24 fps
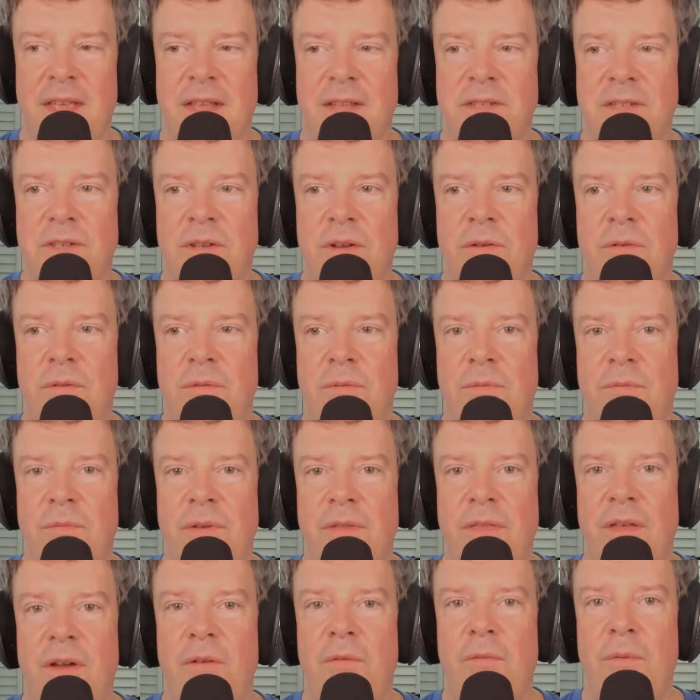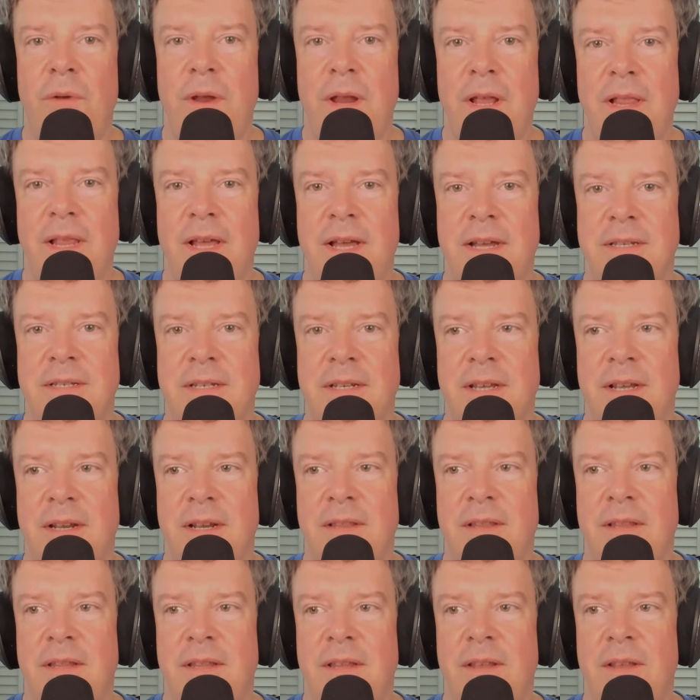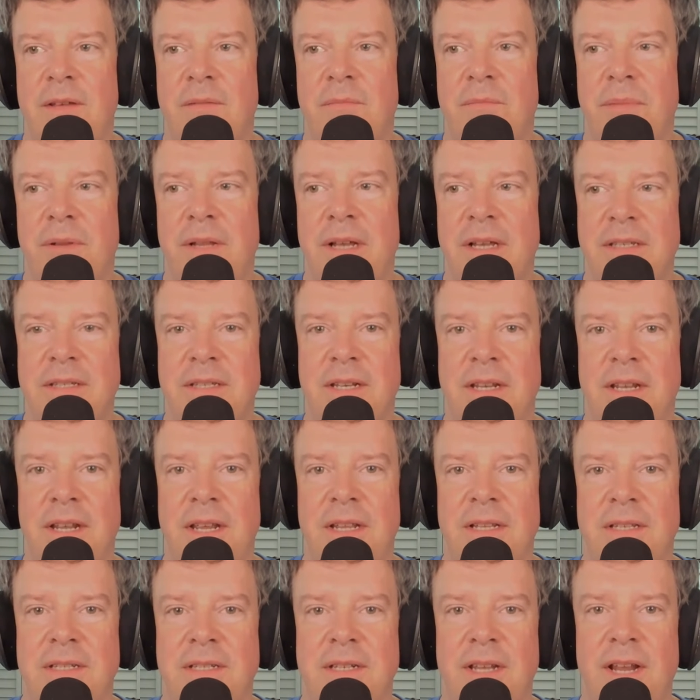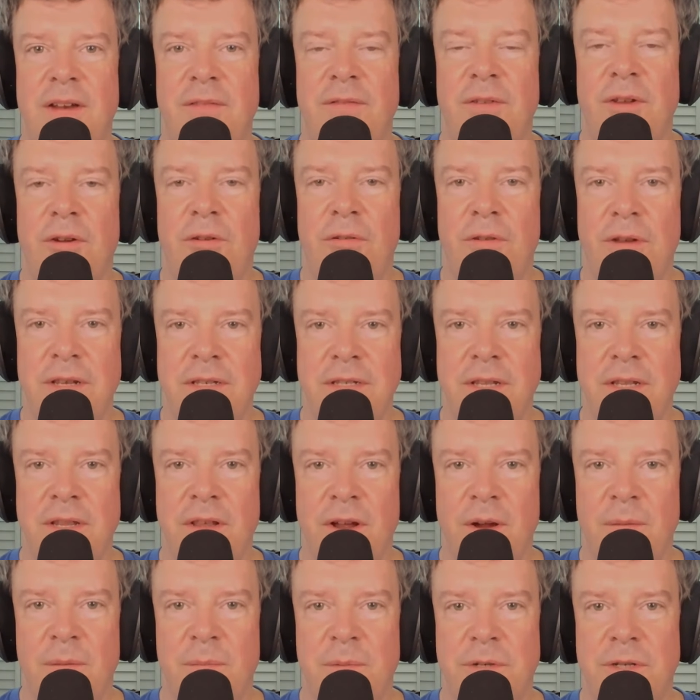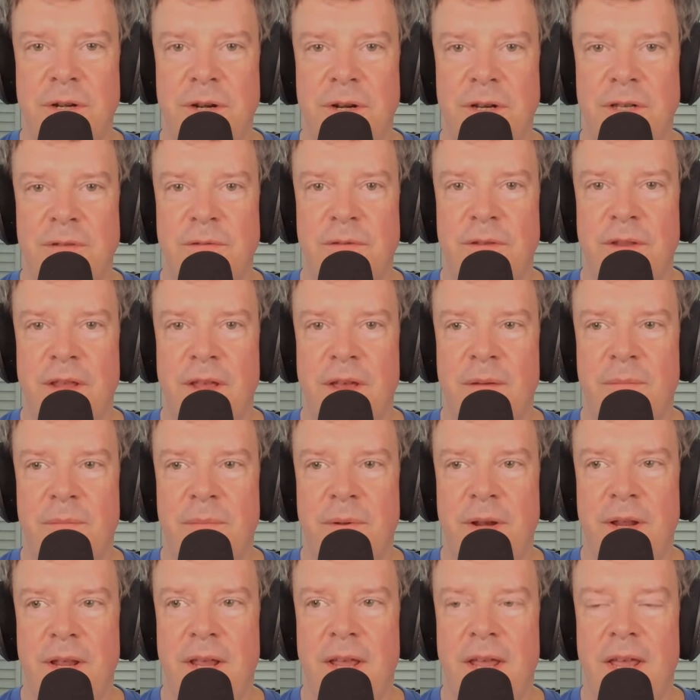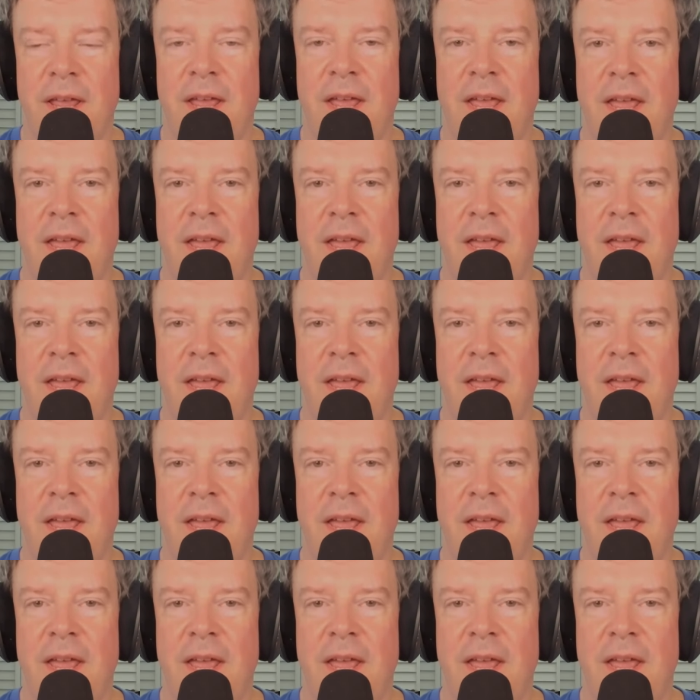And so without realizing it, the complexity, instead of increasing the opportunities for the company,